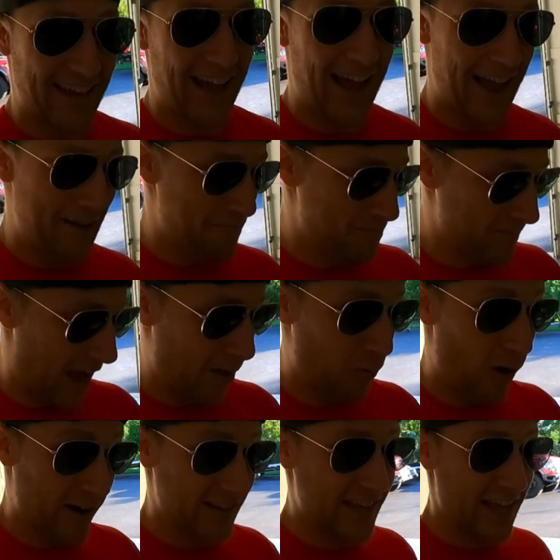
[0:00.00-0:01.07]
like I, I
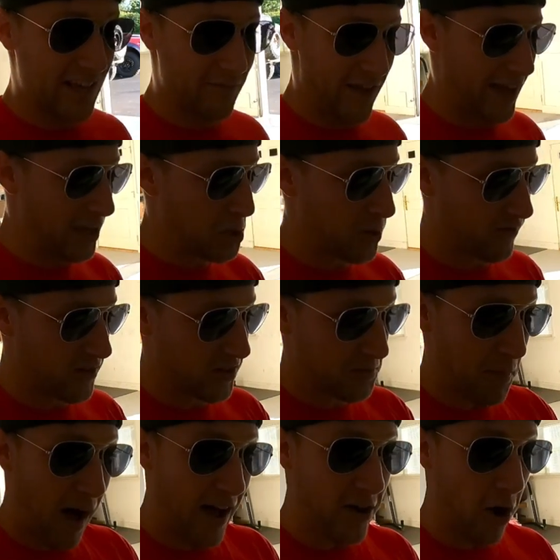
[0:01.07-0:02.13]
want to take advantage of the
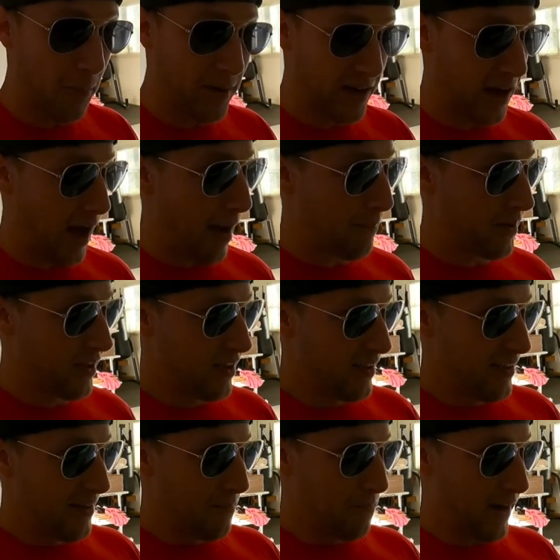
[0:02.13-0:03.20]
spot opening up,
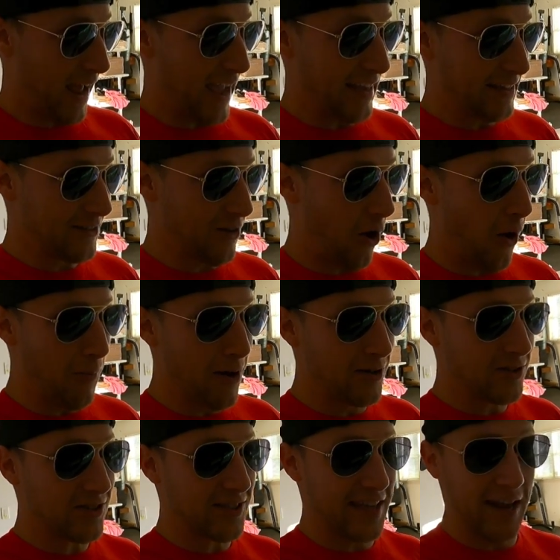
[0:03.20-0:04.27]
but I
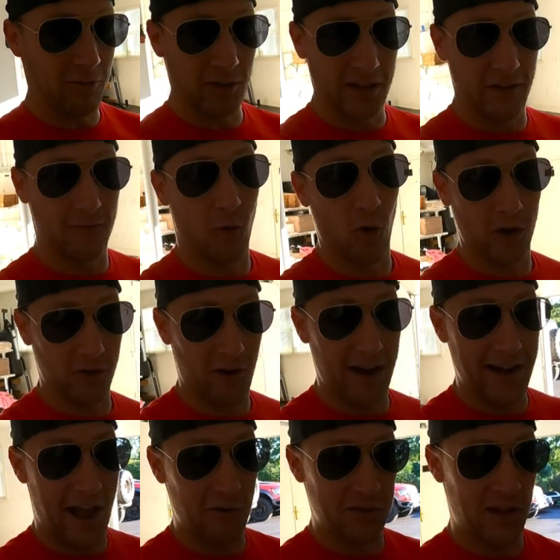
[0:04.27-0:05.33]
almost can't really afford it
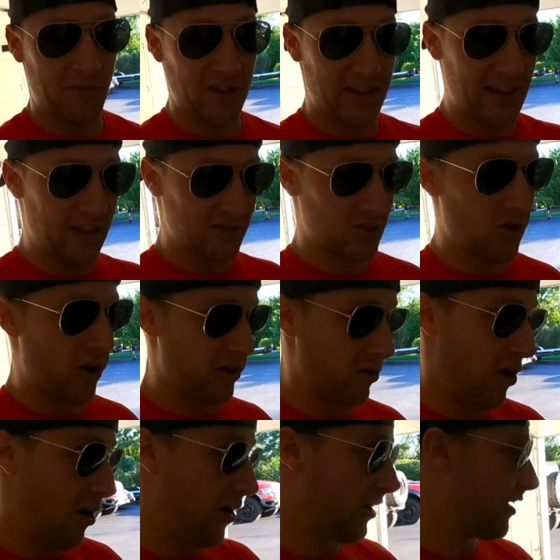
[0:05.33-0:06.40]
right now with everything else going
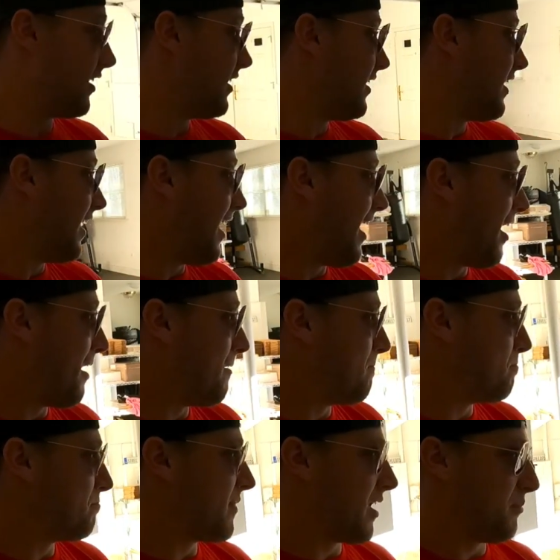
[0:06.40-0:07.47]
on
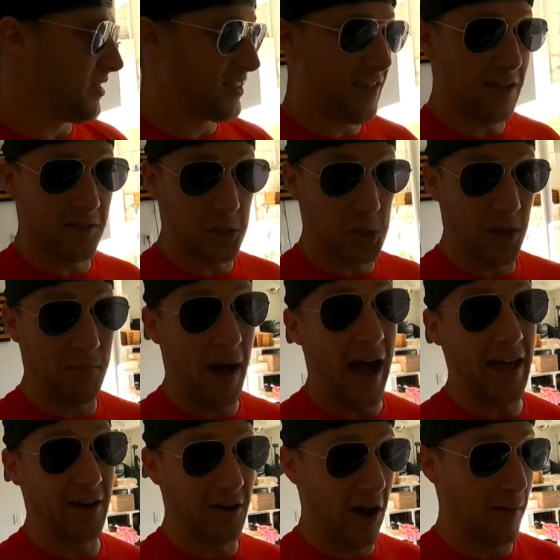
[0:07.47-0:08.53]
um, maybe sell the Jeep.
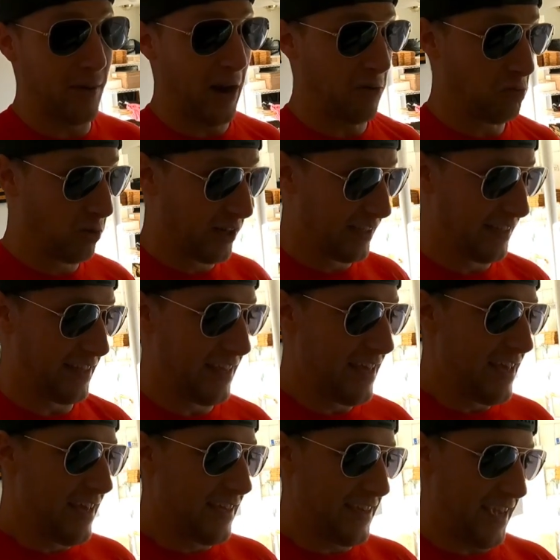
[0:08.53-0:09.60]
I don't know, but I really
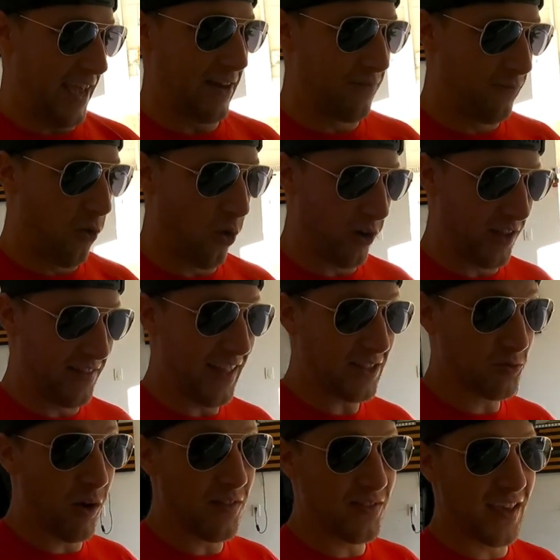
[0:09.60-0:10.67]
can't afford it. And
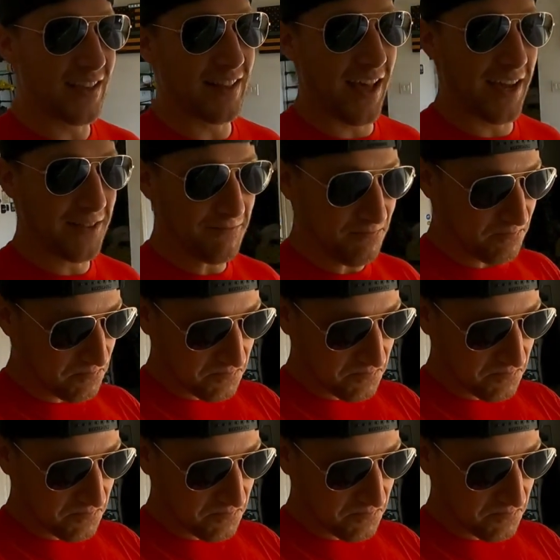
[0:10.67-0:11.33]
that's one thing like